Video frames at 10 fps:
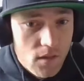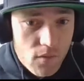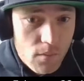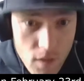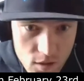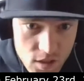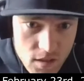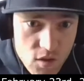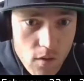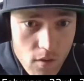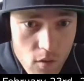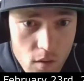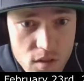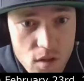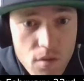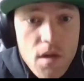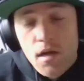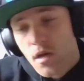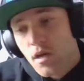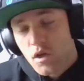different projects, quote unquote. So
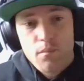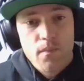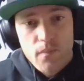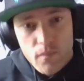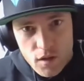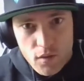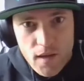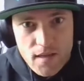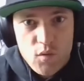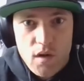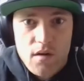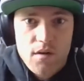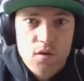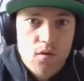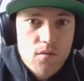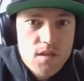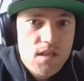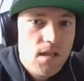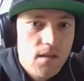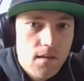that's where you'll
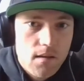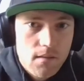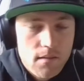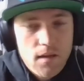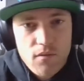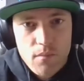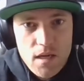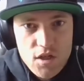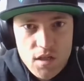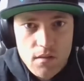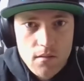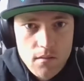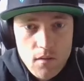see the information,